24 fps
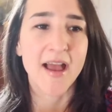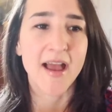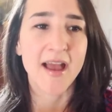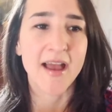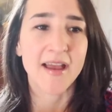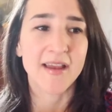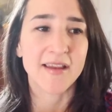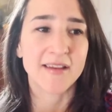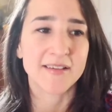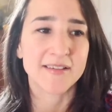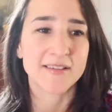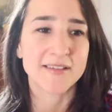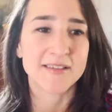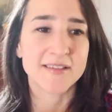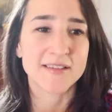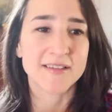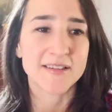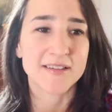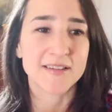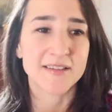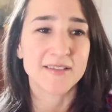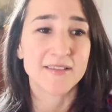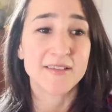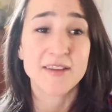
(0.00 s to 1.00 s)
and
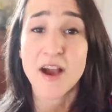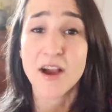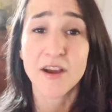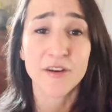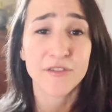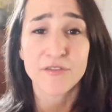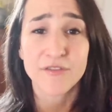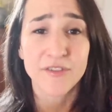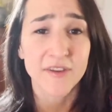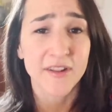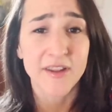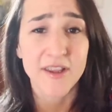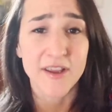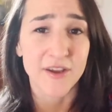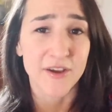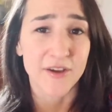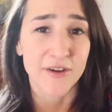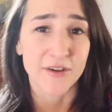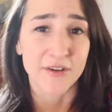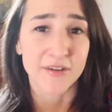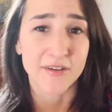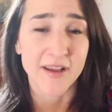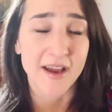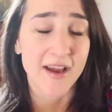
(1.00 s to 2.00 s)
not feeling
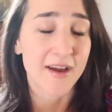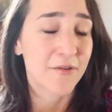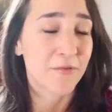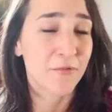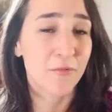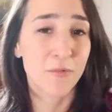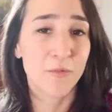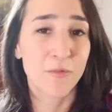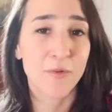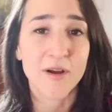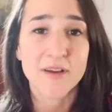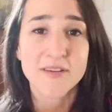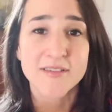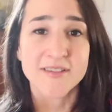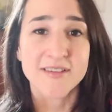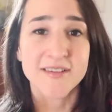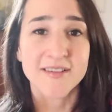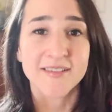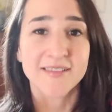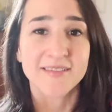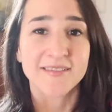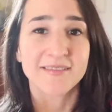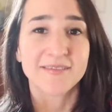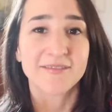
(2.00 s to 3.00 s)
good. I
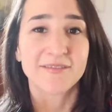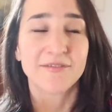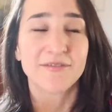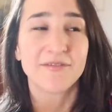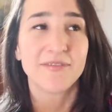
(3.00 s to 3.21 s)
wasn't